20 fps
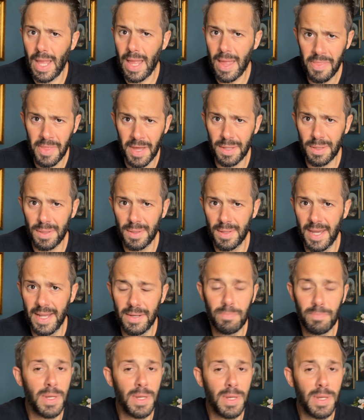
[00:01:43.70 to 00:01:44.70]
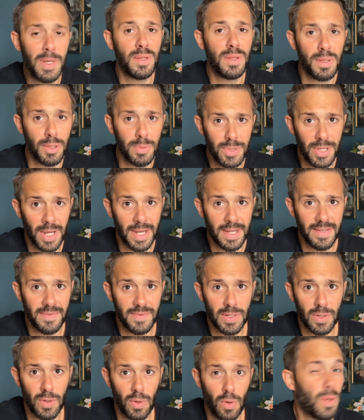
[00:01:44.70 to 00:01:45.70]
That said, because it's a subjective
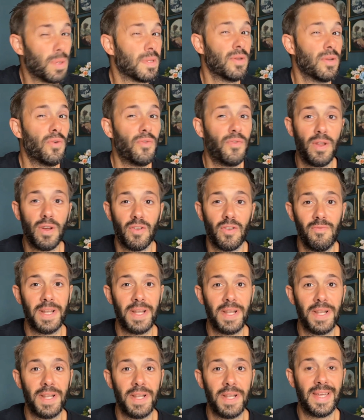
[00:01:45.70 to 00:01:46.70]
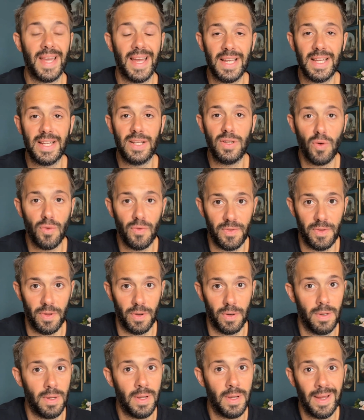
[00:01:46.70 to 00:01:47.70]
score, I still feel like I managed to get enough
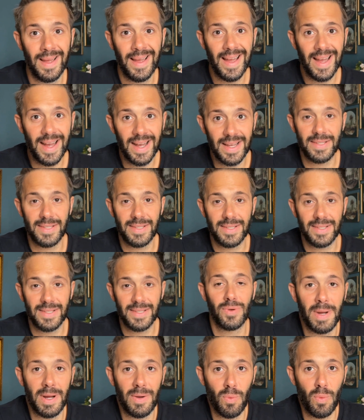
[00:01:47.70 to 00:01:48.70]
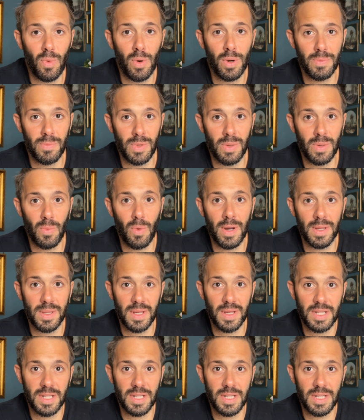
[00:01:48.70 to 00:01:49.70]
done as I talk about what has
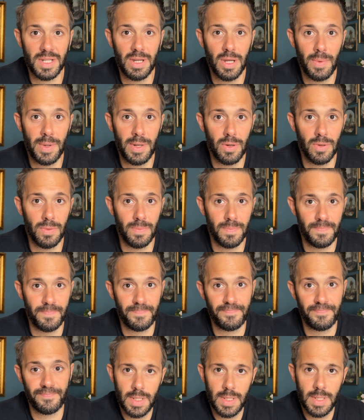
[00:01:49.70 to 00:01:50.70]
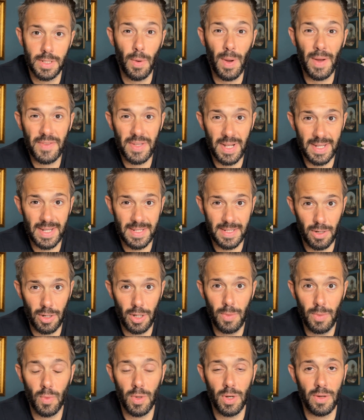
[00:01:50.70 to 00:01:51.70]
actually been going on. So after last
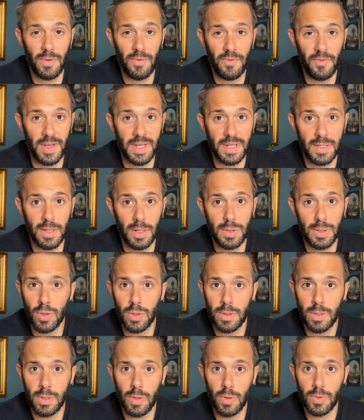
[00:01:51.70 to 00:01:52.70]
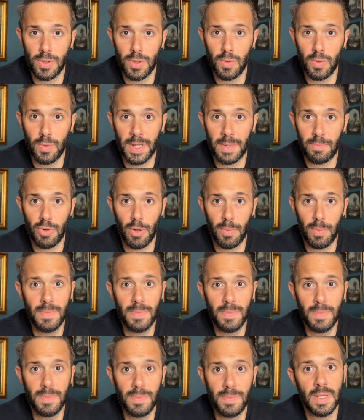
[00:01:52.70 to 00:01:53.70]
time, when I fixed those Google Toolkit
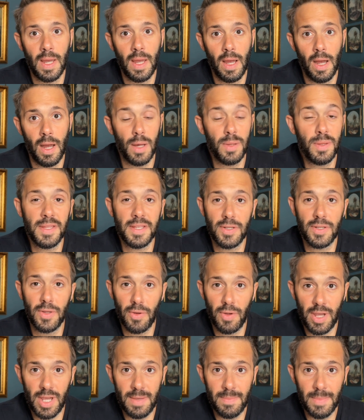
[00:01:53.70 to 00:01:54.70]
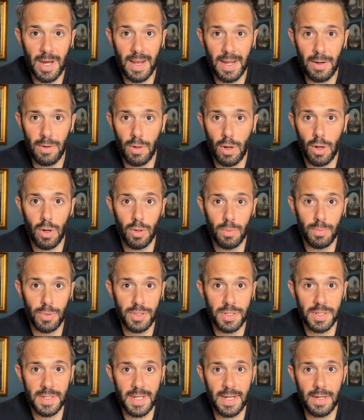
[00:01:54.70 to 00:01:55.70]
problems, I sent another email out on
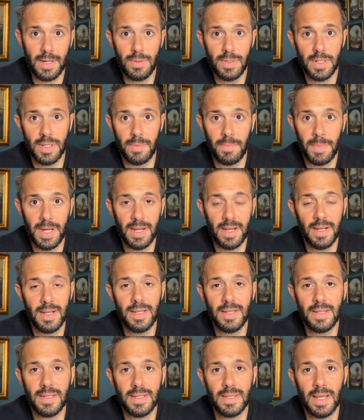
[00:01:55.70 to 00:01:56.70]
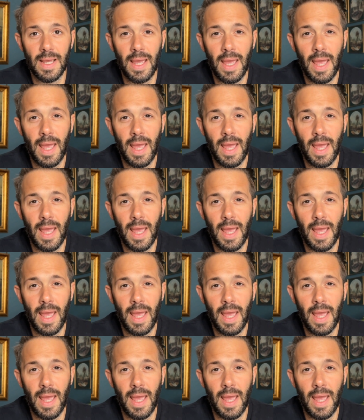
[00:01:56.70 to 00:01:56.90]
Button Down to the mailing list.